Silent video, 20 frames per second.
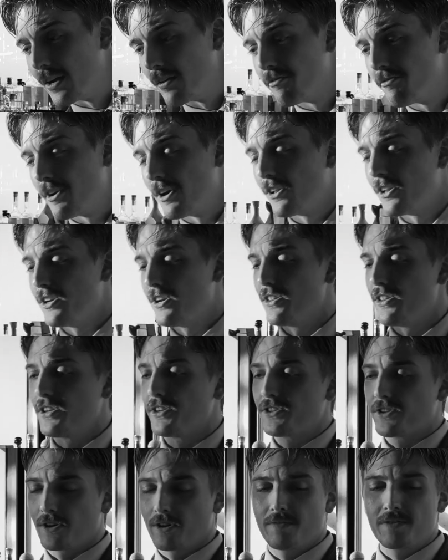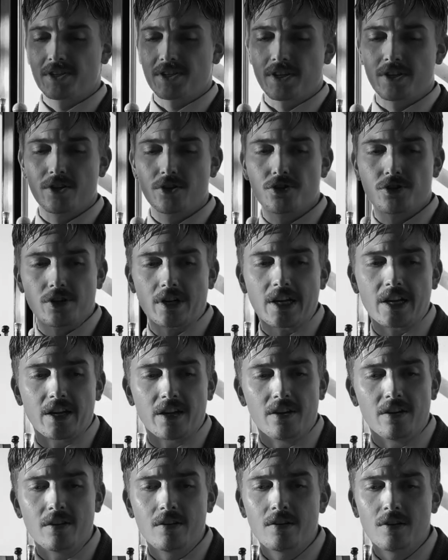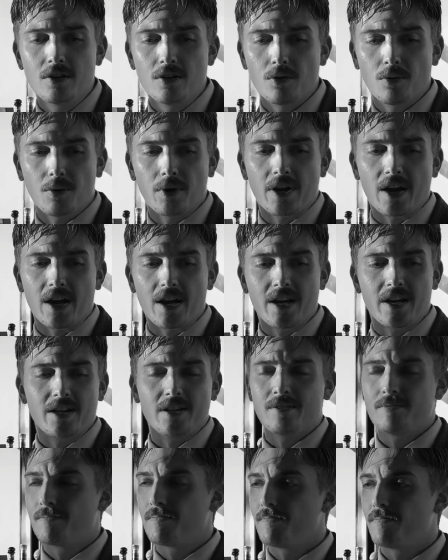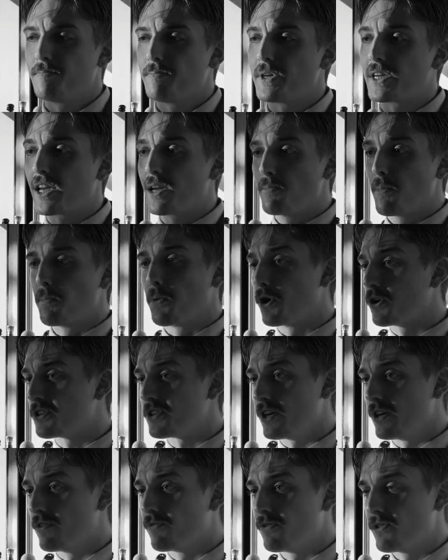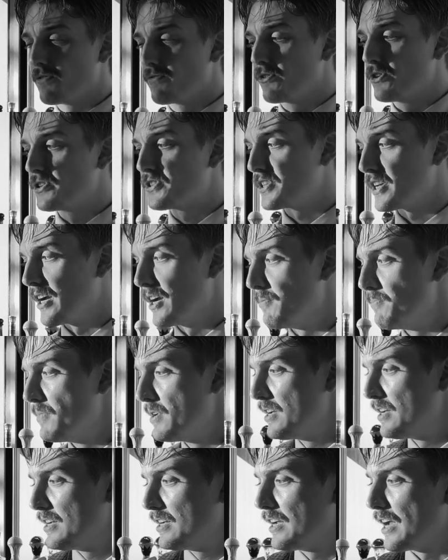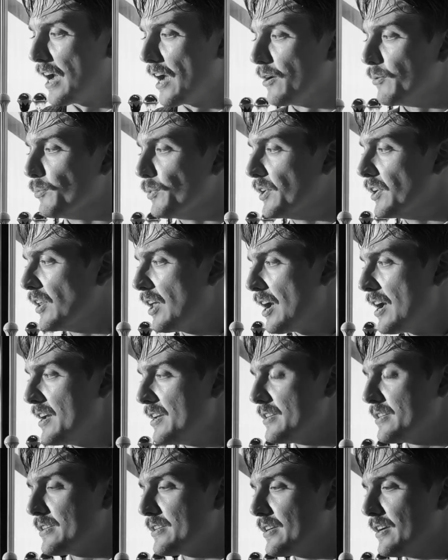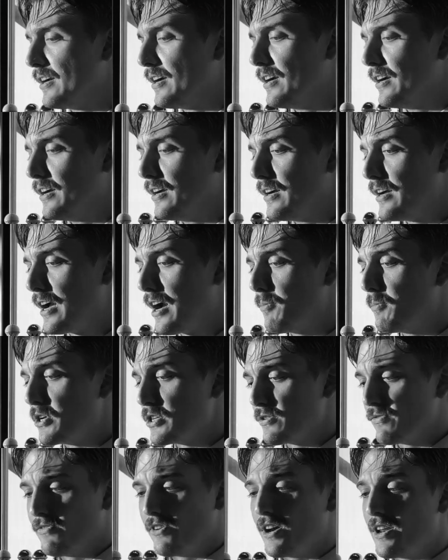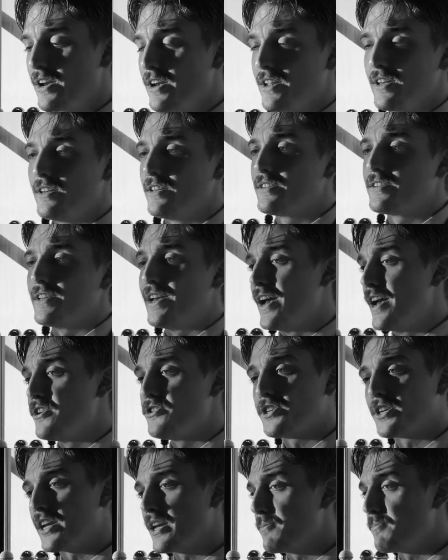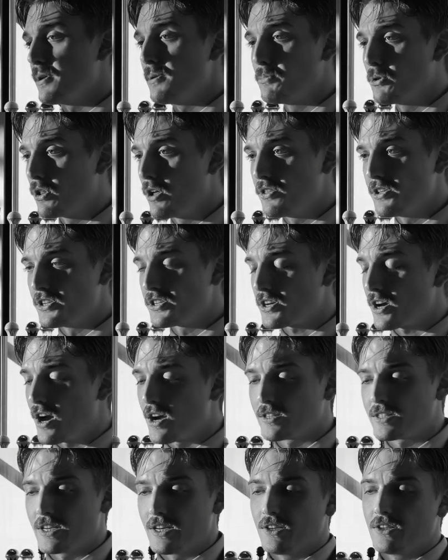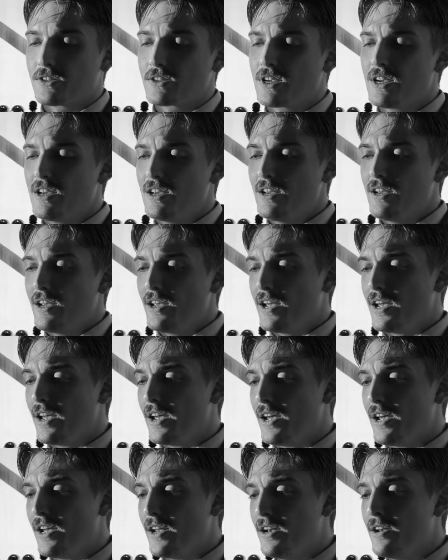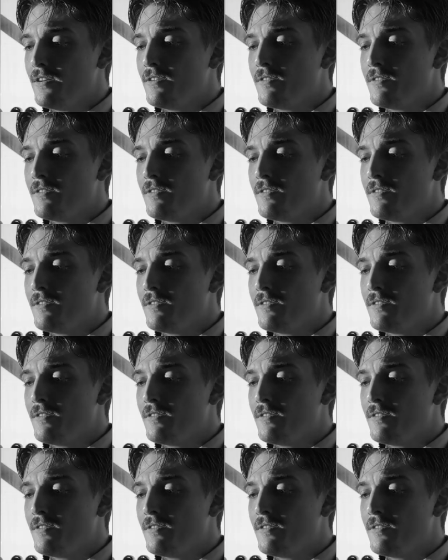of fell into this service industry, and when I became a bartender for the first time, I realized how much fun it is to educate people on these cocktails and